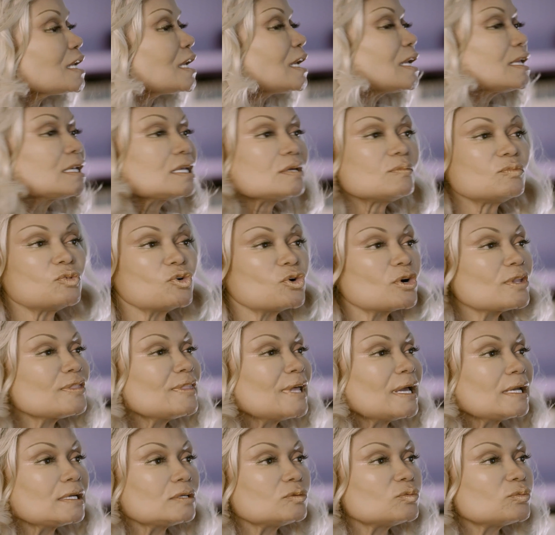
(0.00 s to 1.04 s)
any more
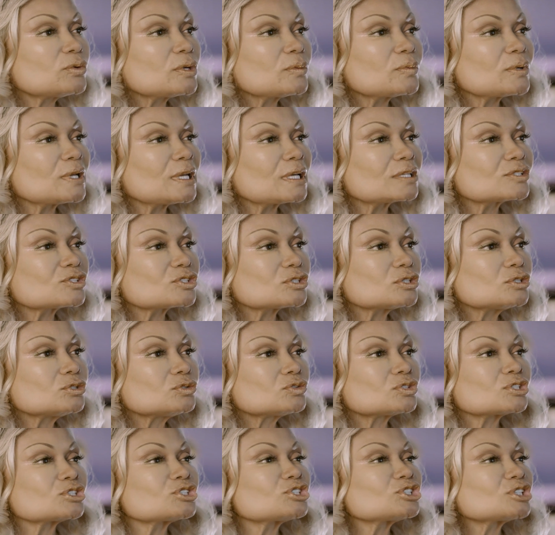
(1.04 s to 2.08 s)
than we would
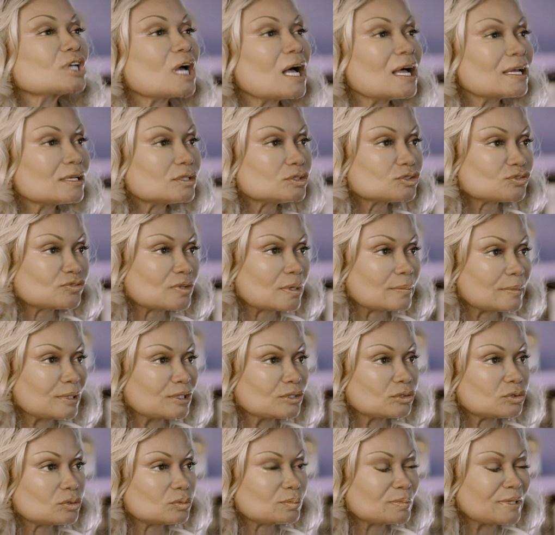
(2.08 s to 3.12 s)
excuse a child from
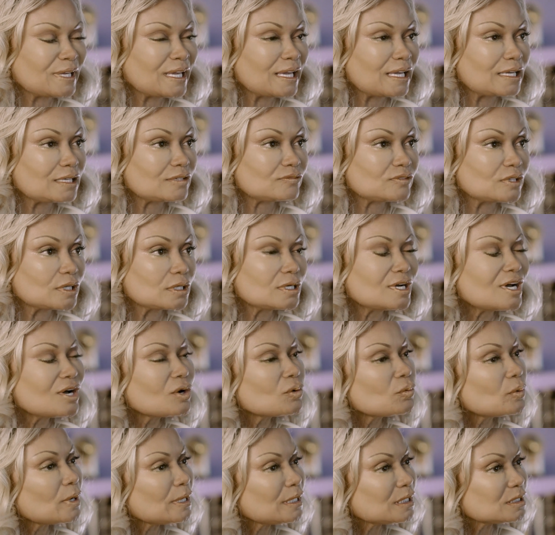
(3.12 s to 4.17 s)
ill behavior.
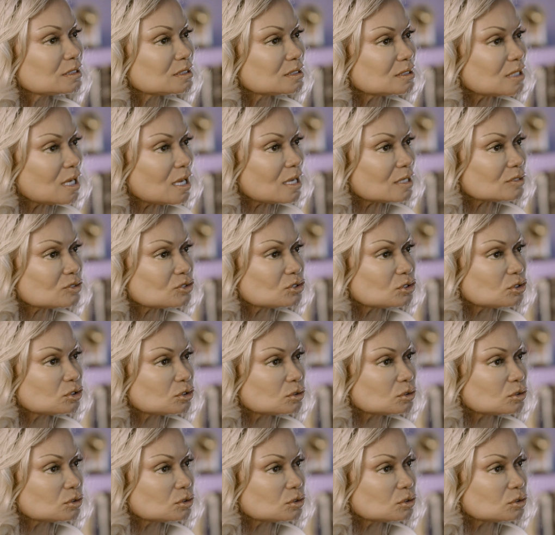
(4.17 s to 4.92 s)
What it does